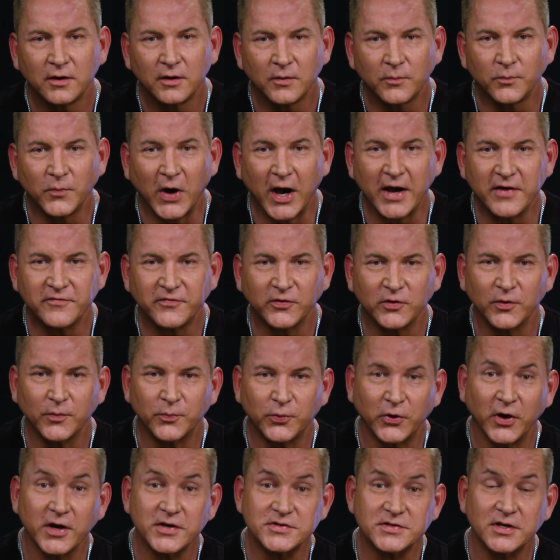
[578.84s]
Mindful and
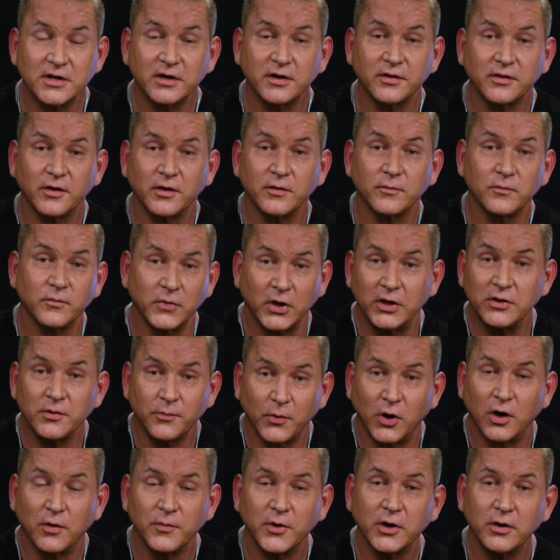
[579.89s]
present in the
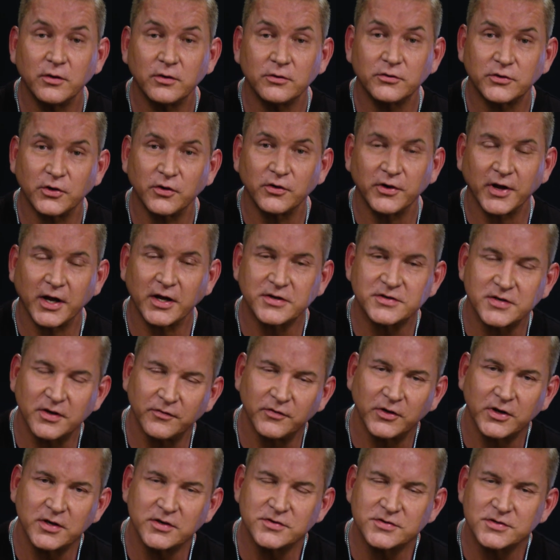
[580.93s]
moment during
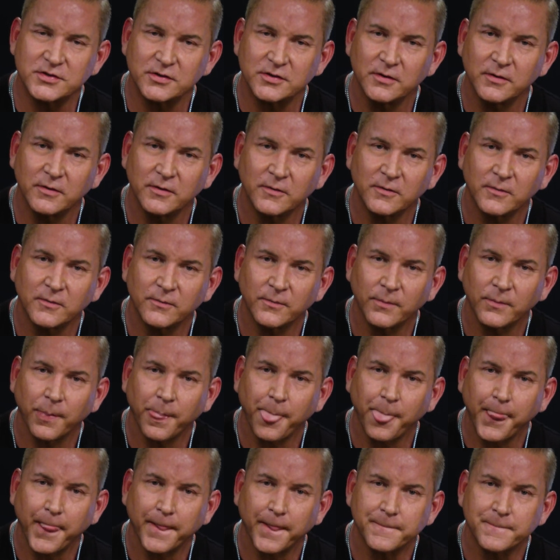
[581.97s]
activities?
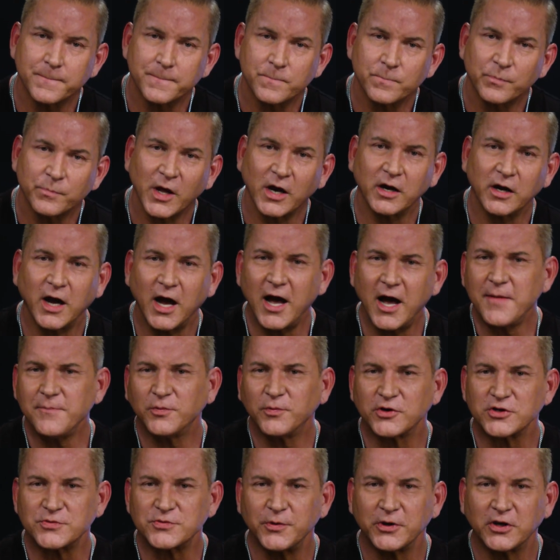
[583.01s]

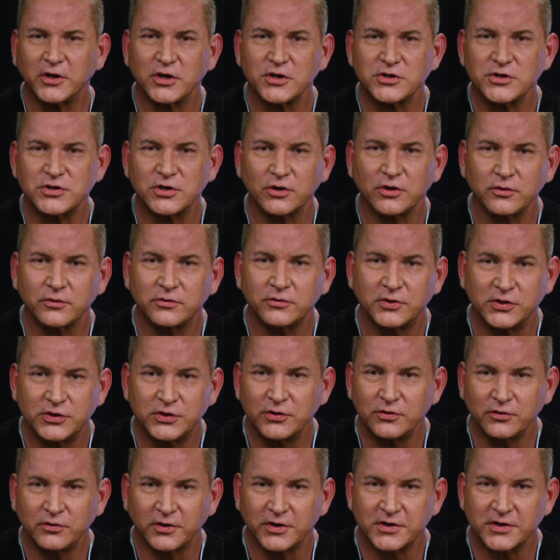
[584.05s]
Accomplished because your
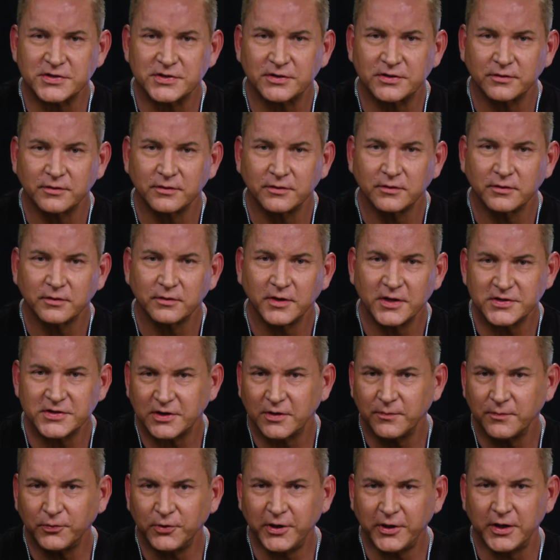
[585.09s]
to-do list is
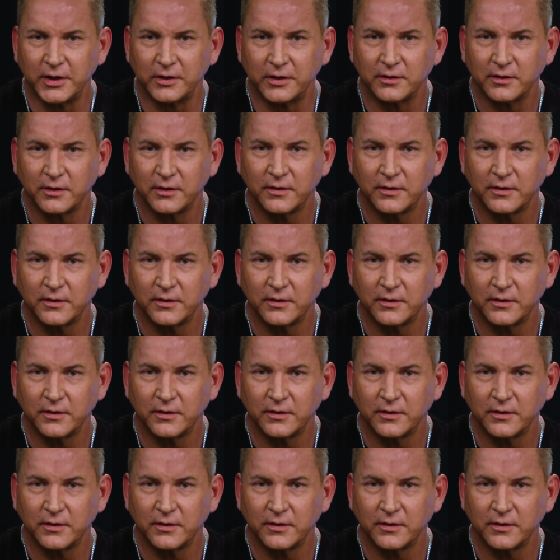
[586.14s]
complete?